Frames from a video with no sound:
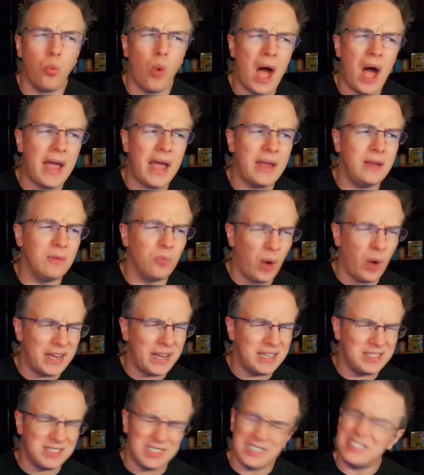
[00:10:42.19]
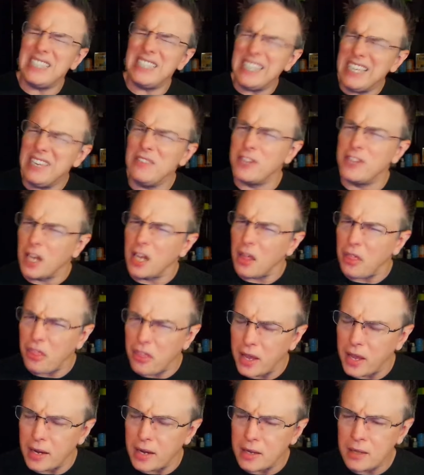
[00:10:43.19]
why why is this even a
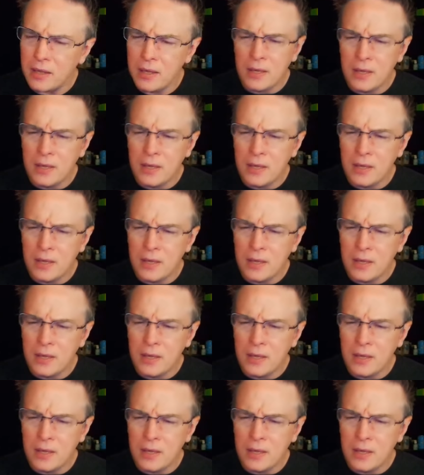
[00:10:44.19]
thing?